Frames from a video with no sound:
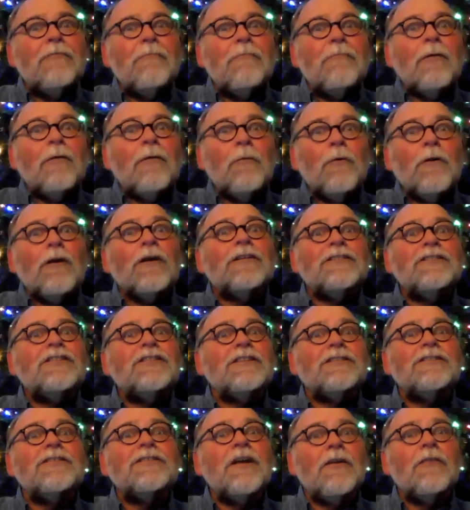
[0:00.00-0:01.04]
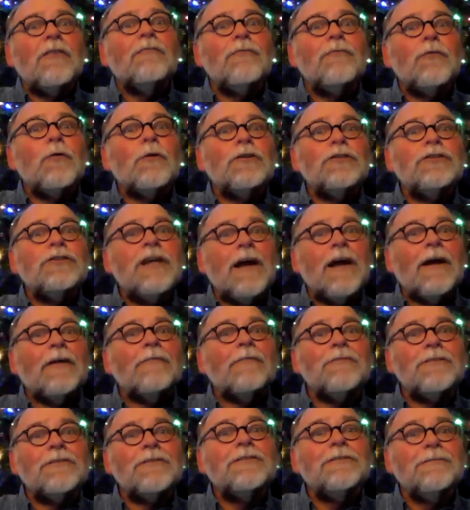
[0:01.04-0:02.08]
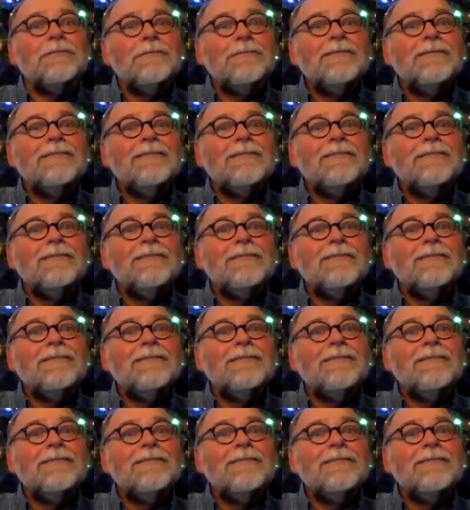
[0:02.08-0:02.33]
of my work is just done on 4 shafts.